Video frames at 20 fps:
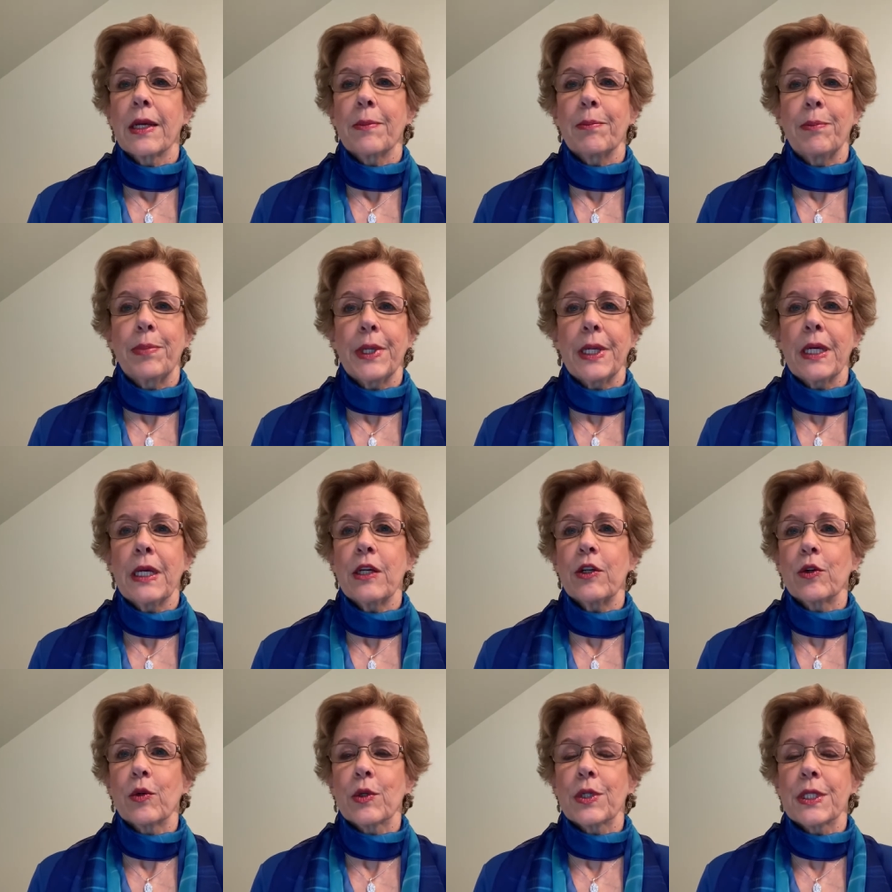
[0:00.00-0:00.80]
Be
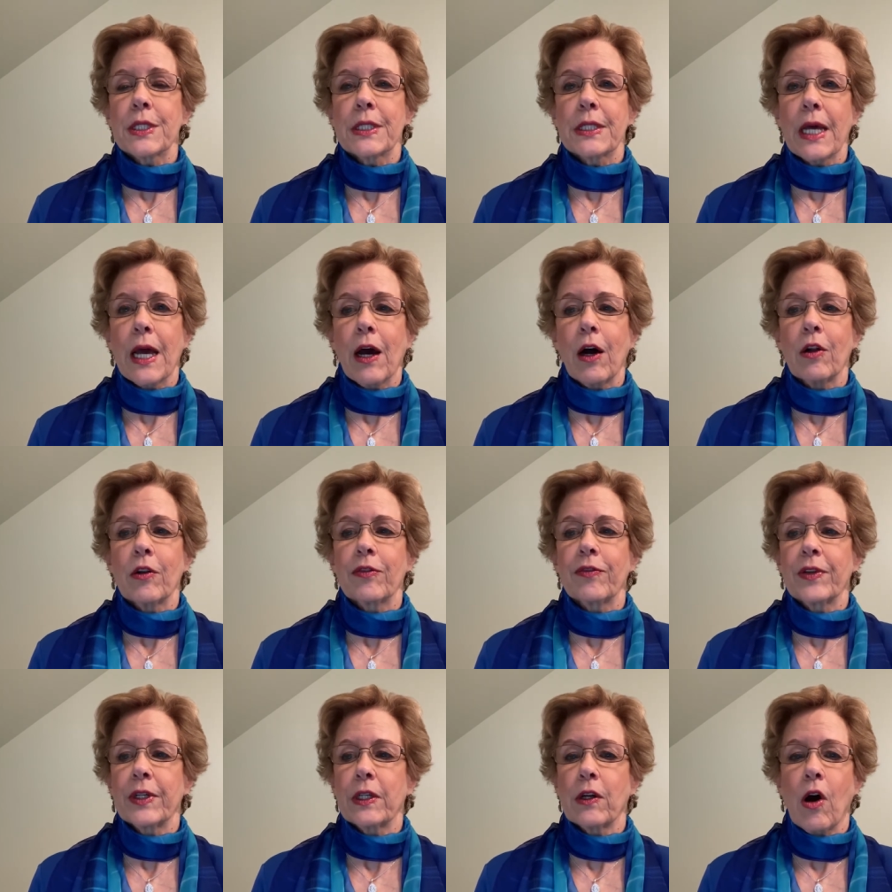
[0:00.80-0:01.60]

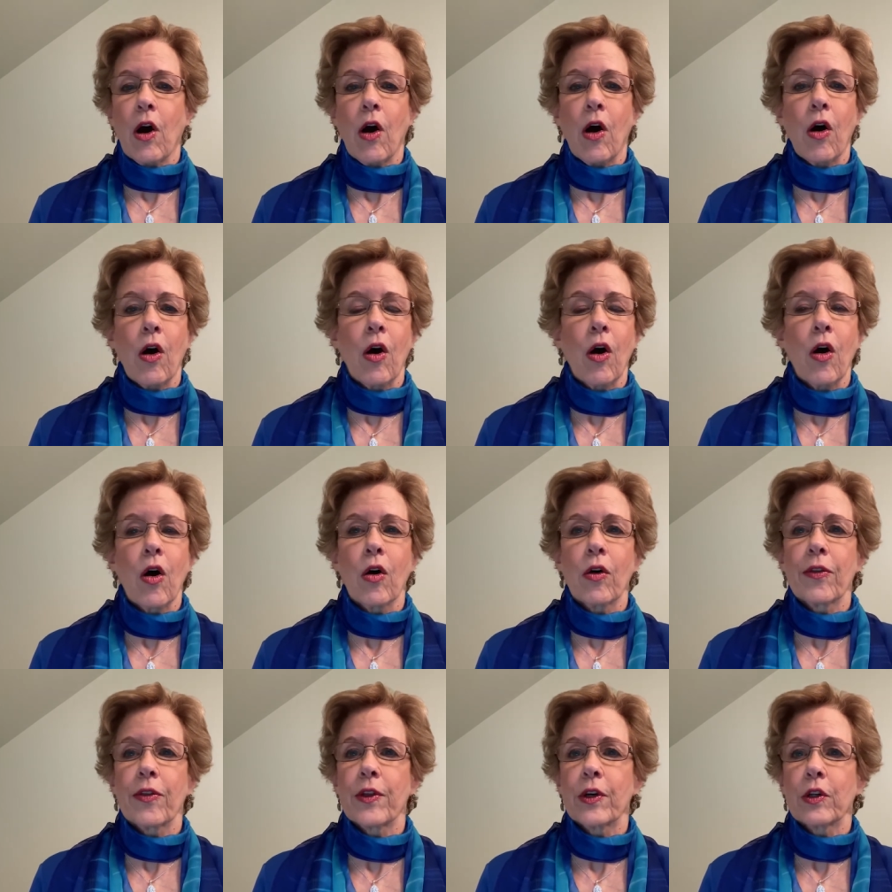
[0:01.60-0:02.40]
yourself in
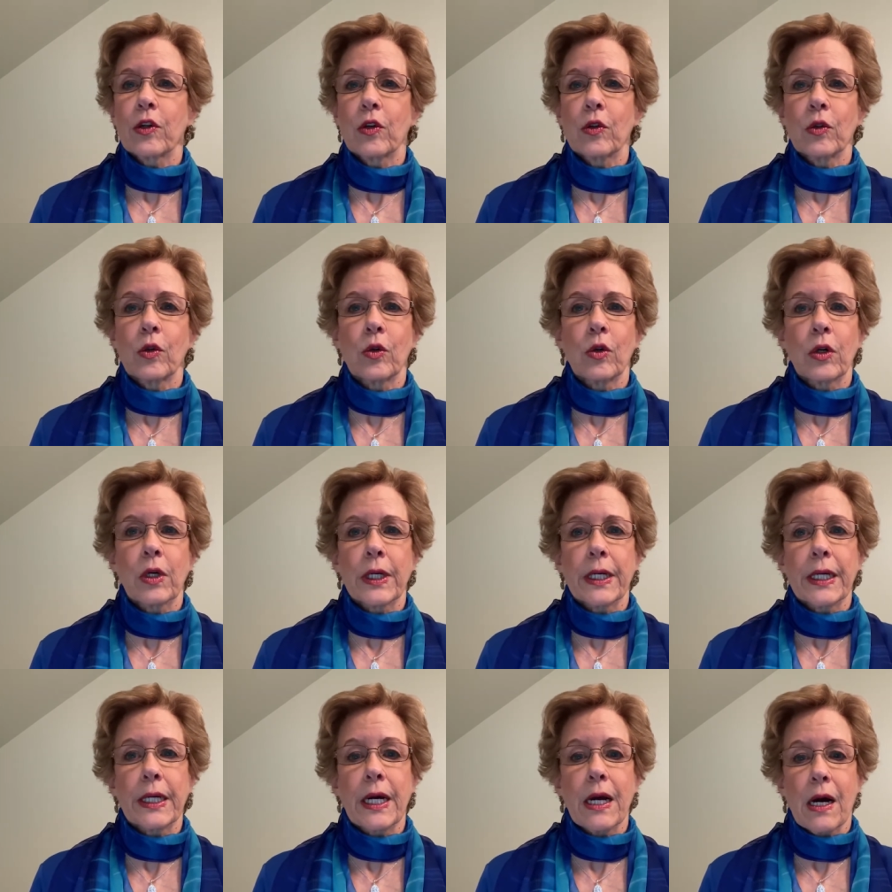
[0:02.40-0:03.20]
all the
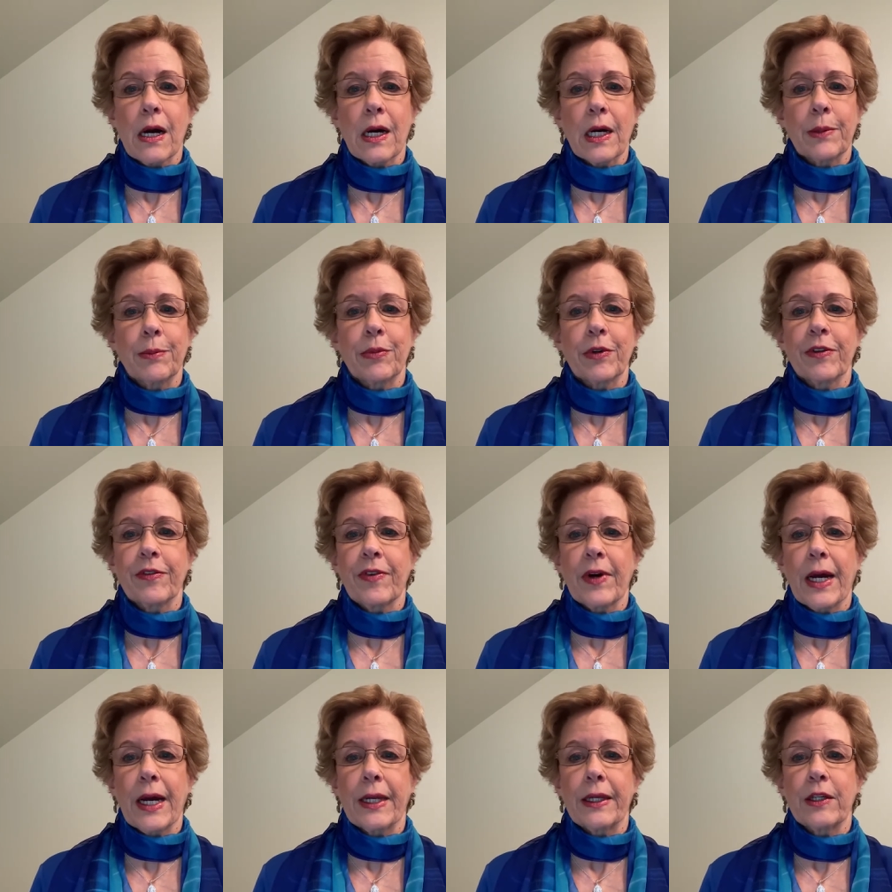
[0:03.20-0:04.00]
glory God
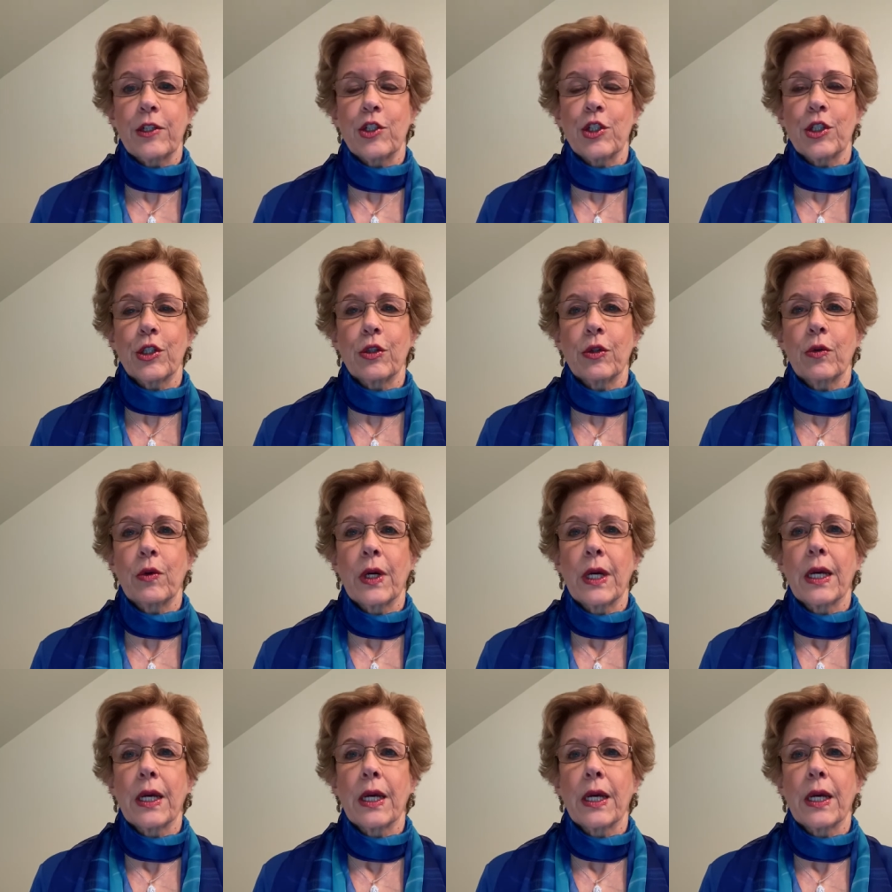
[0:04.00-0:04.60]
provided you.